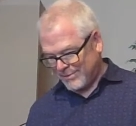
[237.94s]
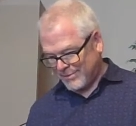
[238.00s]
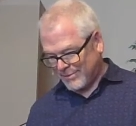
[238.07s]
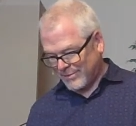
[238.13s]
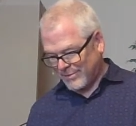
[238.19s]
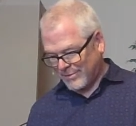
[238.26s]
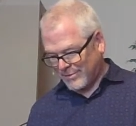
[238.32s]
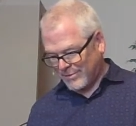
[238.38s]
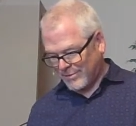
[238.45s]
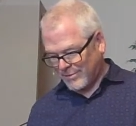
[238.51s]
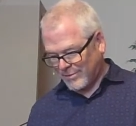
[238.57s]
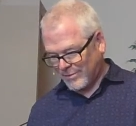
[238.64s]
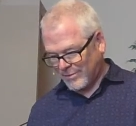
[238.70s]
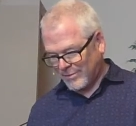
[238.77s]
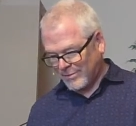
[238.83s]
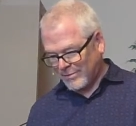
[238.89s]

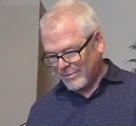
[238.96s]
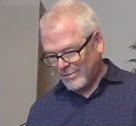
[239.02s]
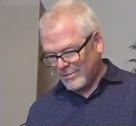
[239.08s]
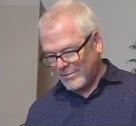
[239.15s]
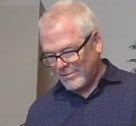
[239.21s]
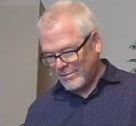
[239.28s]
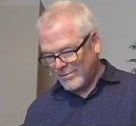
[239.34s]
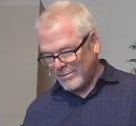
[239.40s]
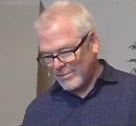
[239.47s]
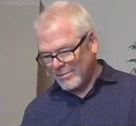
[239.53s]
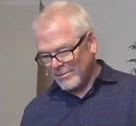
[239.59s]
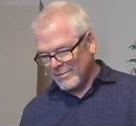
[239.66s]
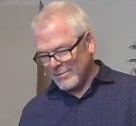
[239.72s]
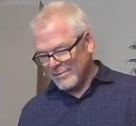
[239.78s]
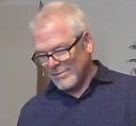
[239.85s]
(no one is talking)